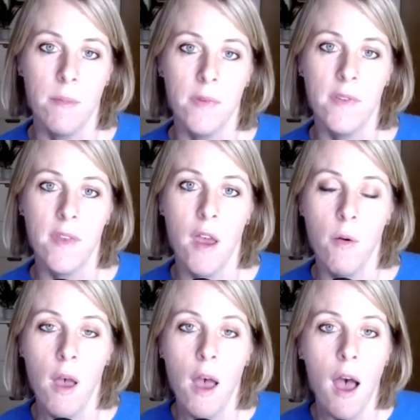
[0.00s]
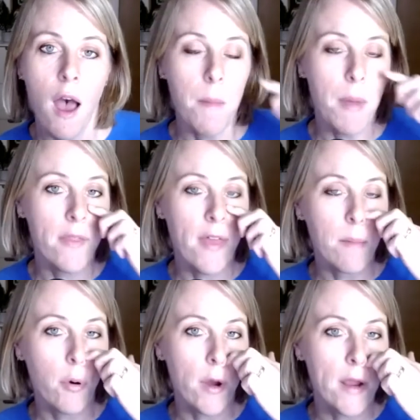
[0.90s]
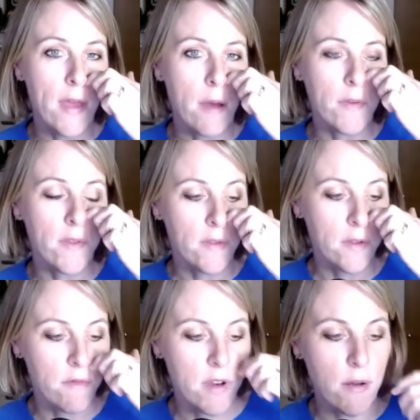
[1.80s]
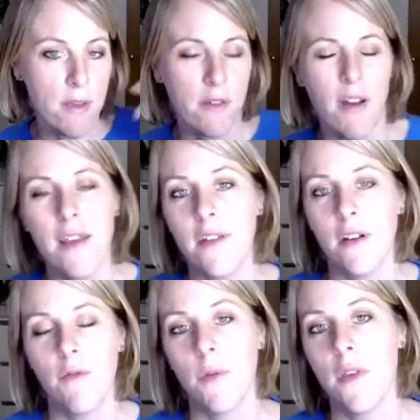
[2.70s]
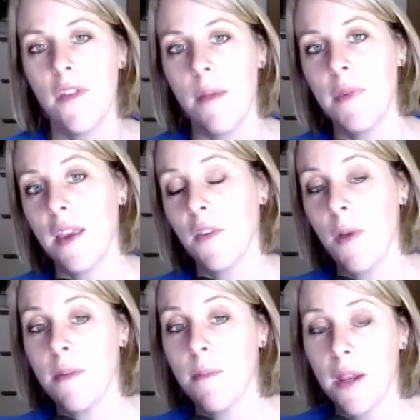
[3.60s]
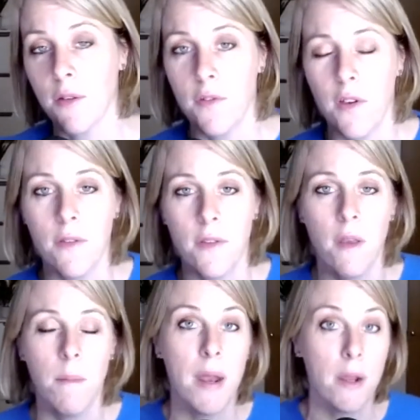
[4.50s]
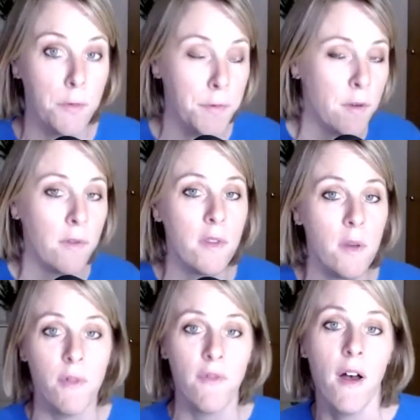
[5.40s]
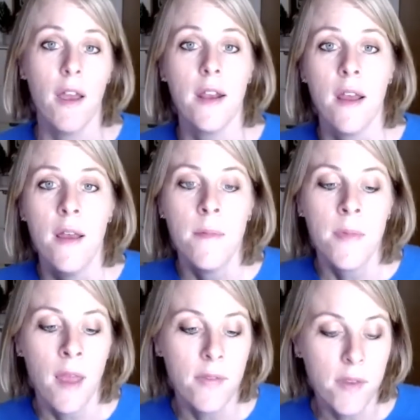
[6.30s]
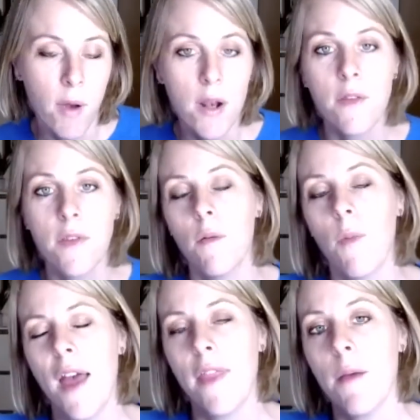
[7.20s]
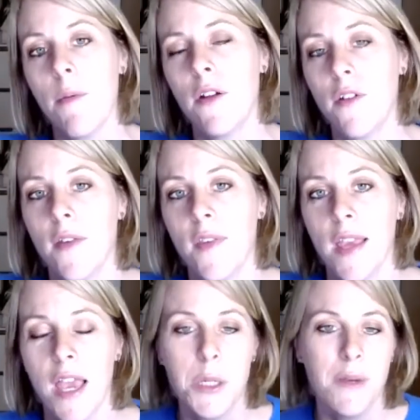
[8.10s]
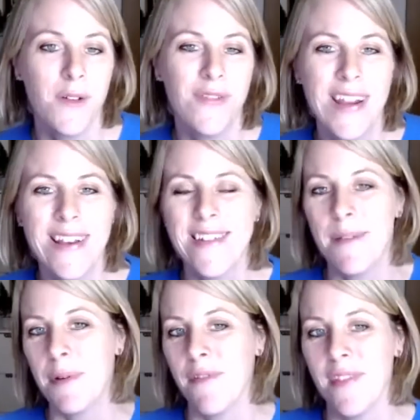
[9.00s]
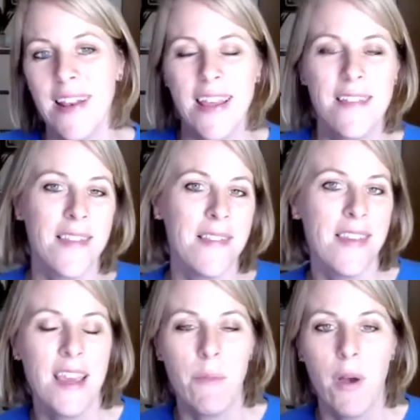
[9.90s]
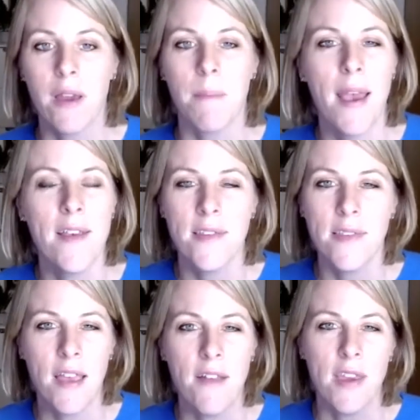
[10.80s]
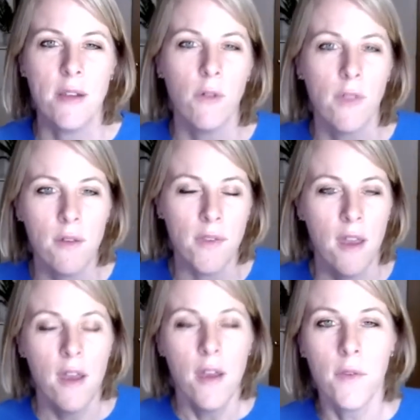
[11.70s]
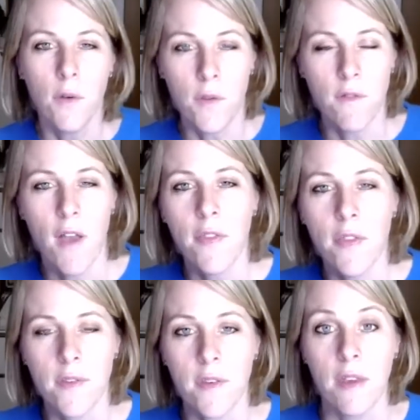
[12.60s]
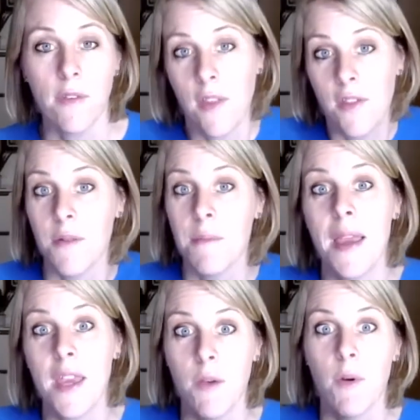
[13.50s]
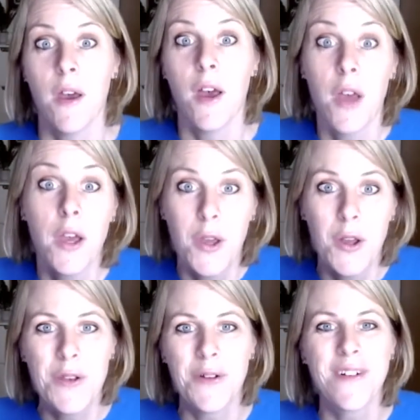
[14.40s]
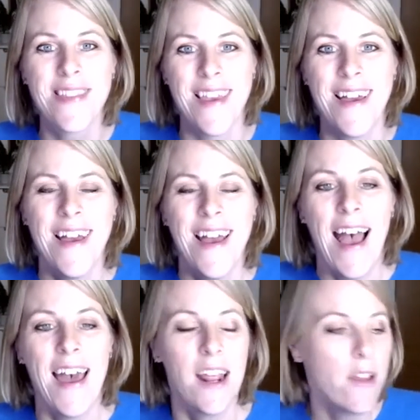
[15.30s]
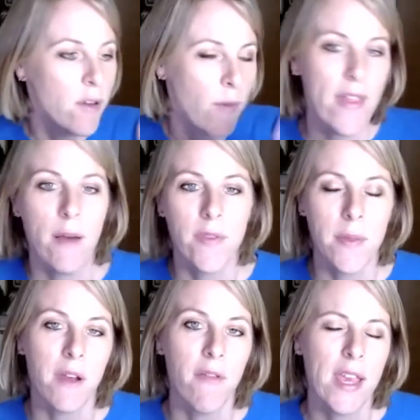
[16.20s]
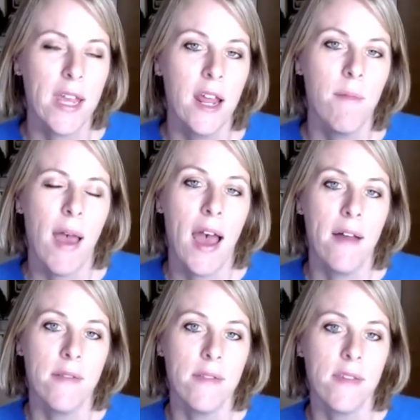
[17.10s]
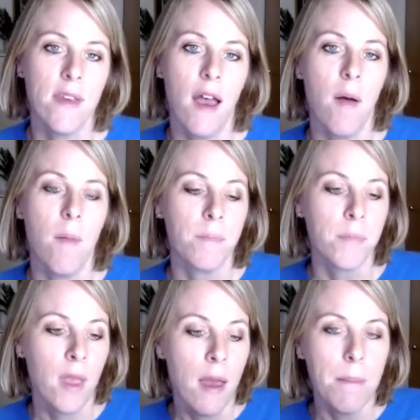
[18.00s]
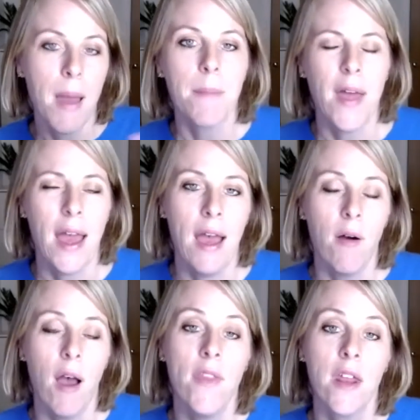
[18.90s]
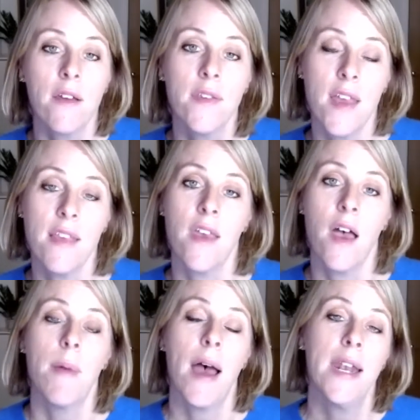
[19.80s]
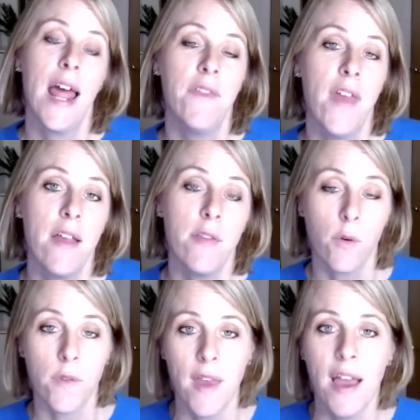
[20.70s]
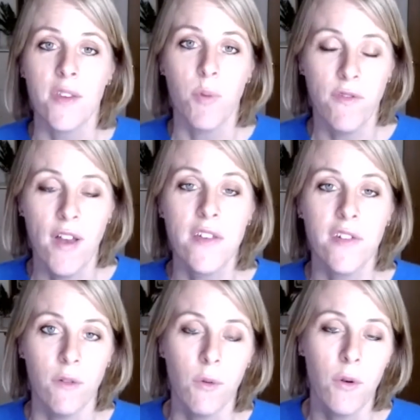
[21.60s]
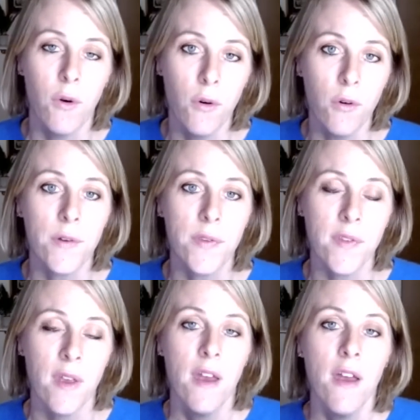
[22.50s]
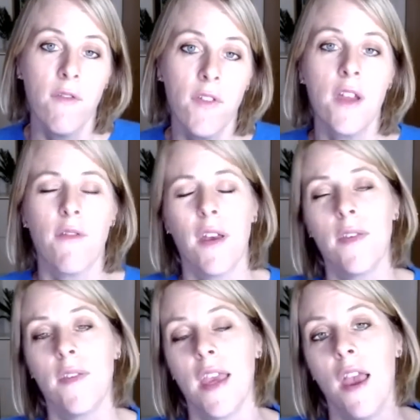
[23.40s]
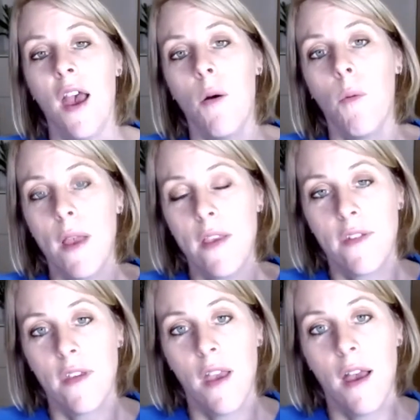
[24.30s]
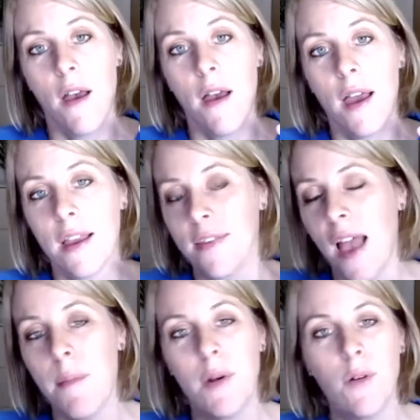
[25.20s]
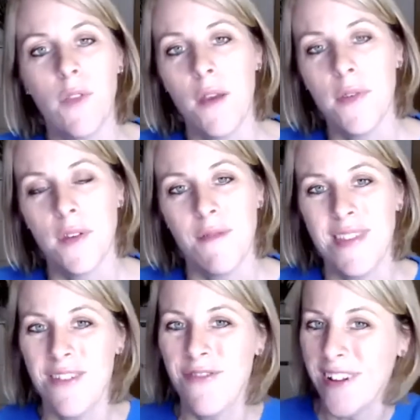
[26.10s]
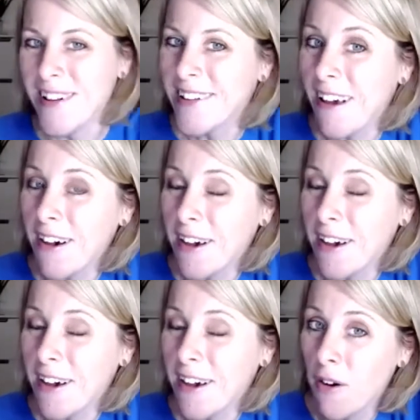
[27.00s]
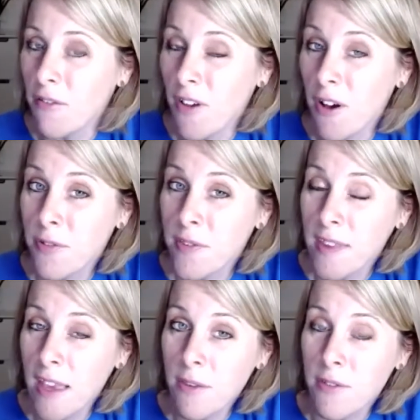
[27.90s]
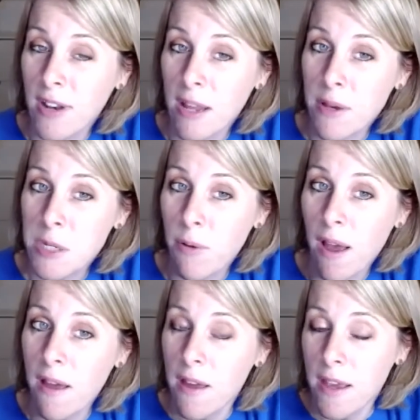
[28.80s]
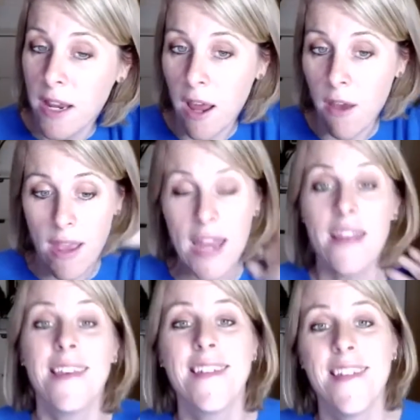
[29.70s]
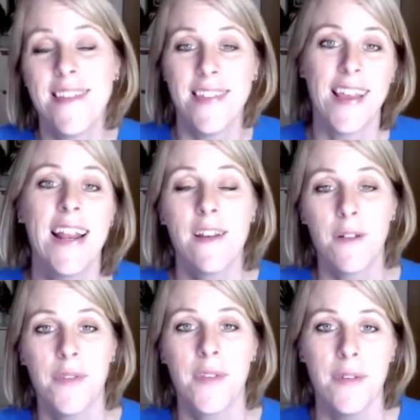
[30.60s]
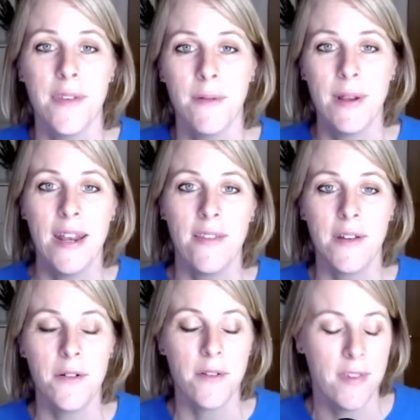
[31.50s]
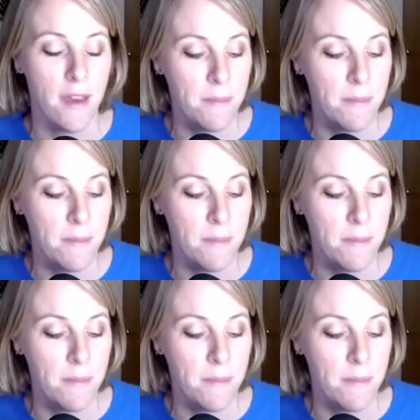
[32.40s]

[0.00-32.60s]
So um, at that point, there was a sort of new iteration of what the GMC expected medical students, medical schools to provide. And so I looked at where they were addressing issues of leadership and resilience and teamwork and patient safety and all those sorts of other skills that, that make you a, a good doctor. And I looked at where that was in the curriculum and um, mapped that out. And then I set up and led their doctor as a professional course for the university, which uh, examined all those sort of different different types of, of skills, really, which were, you know, in addition to the clinical skills that we need as a doctor.